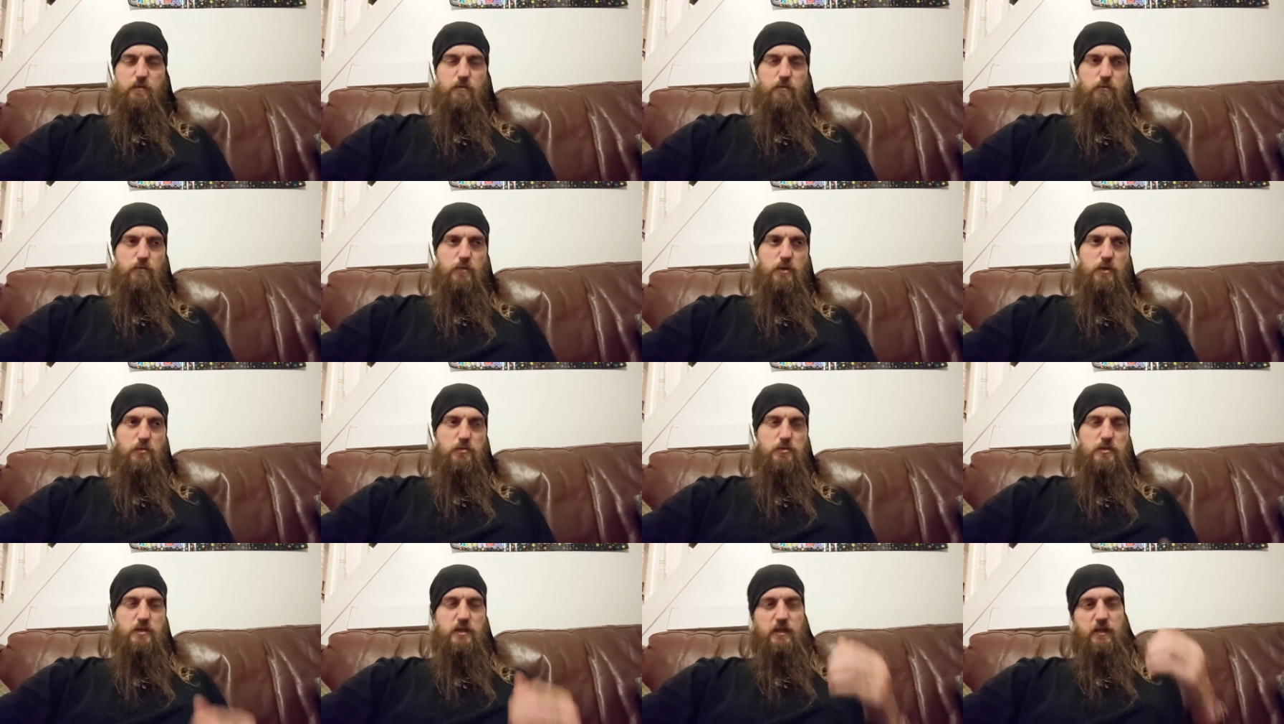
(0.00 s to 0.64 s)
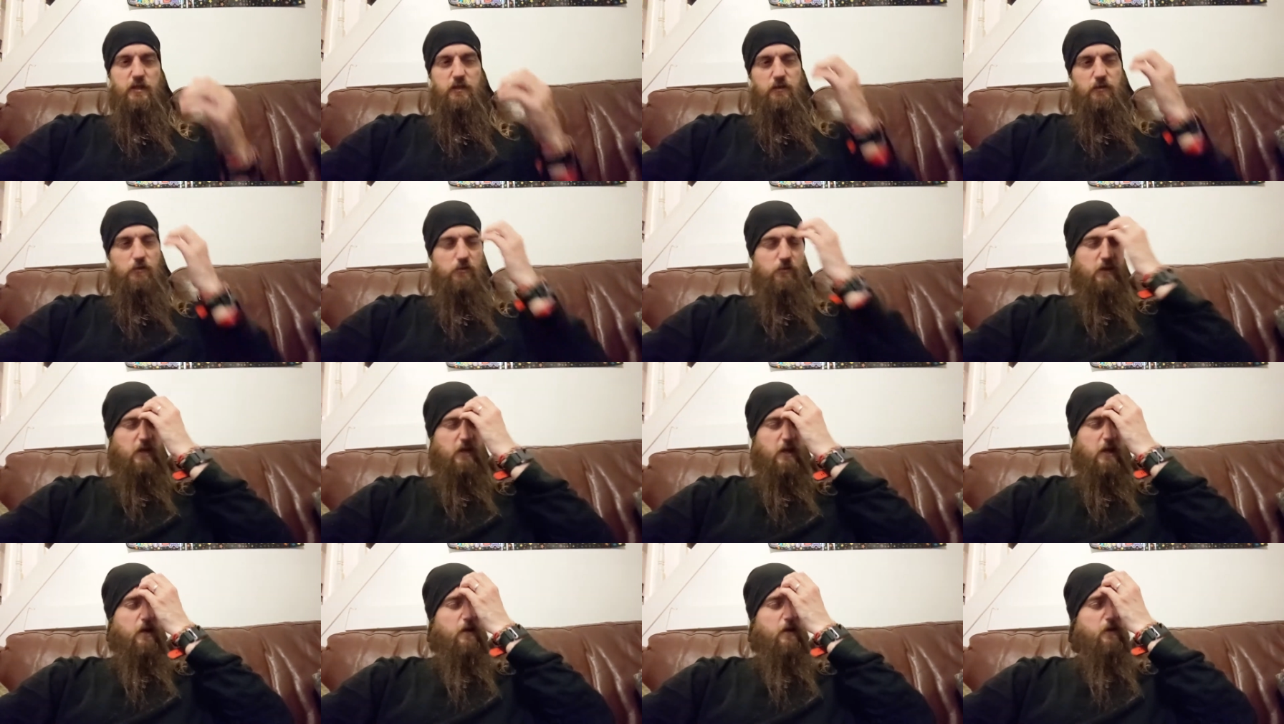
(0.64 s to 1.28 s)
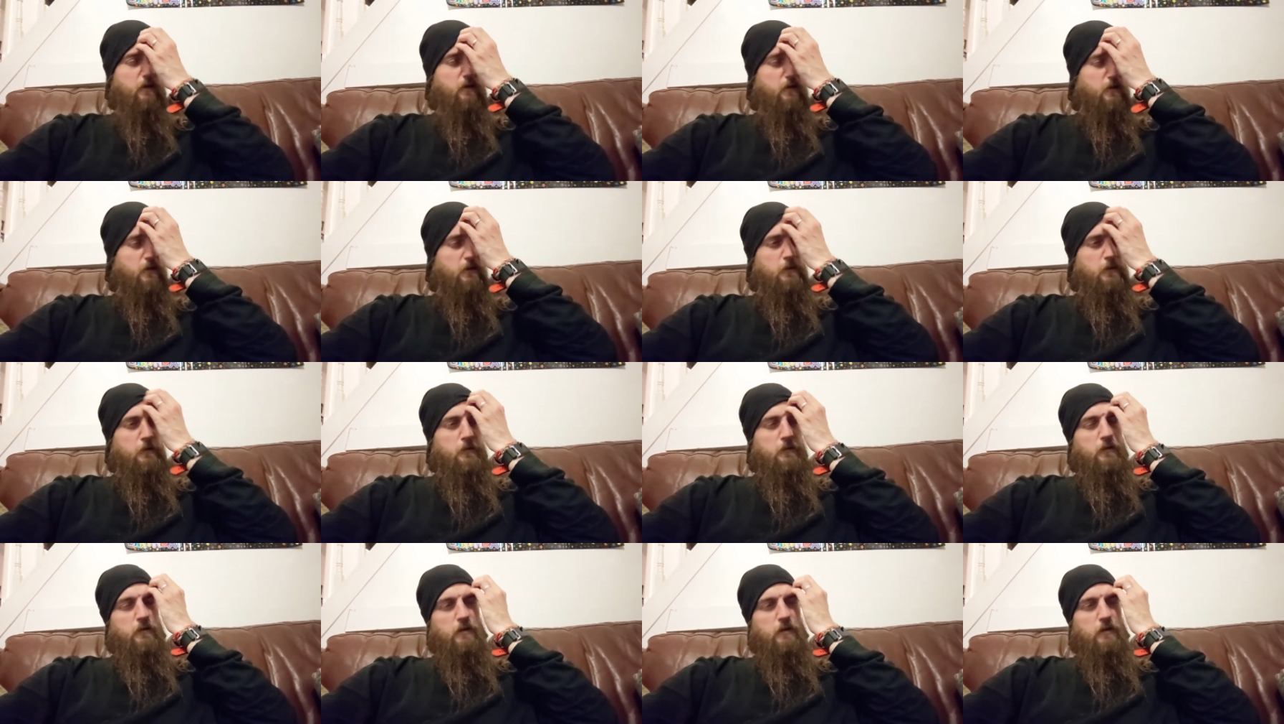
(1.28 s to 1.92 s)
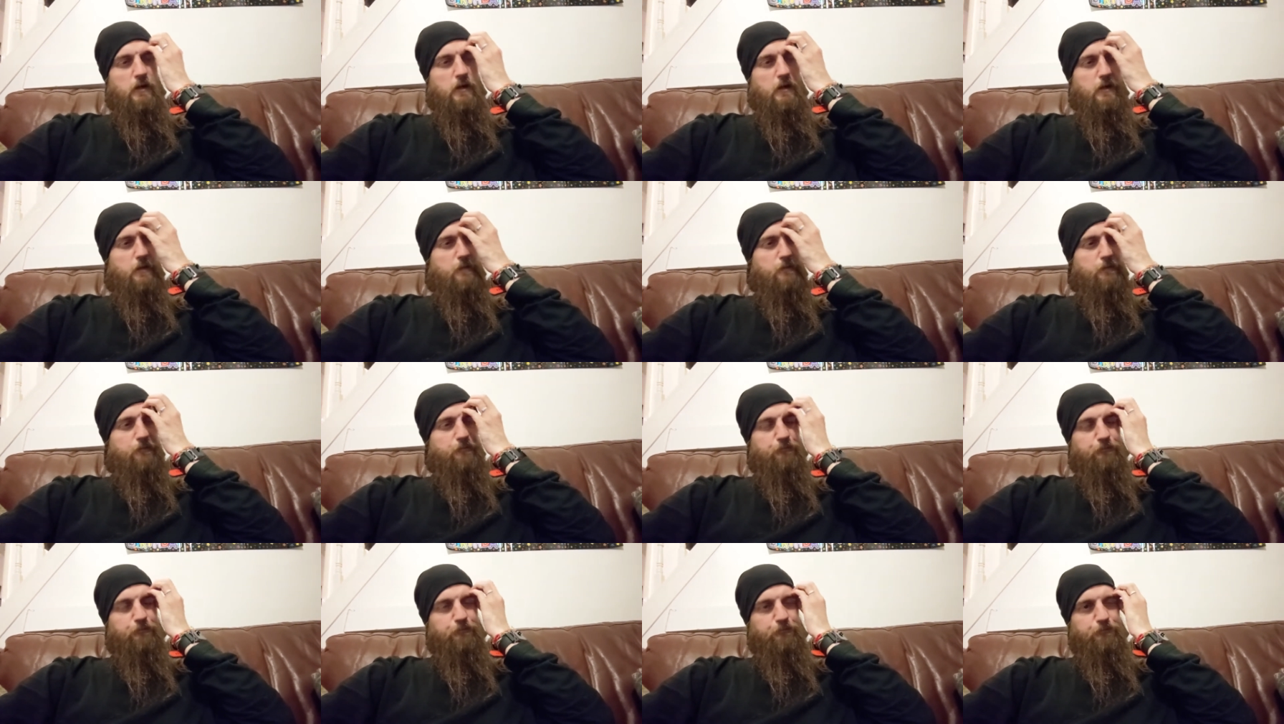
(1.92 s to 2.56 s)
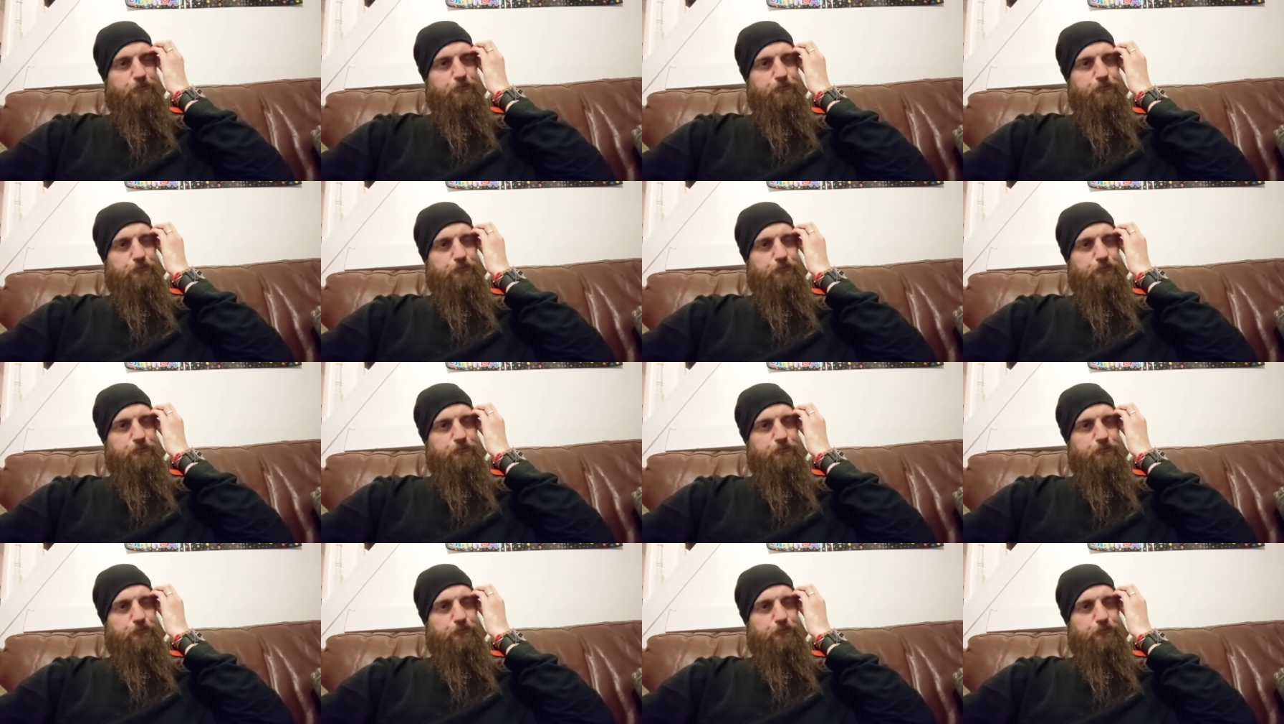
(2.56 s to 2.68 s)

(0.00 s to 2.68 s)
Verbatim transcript: know, muting and all that. Um,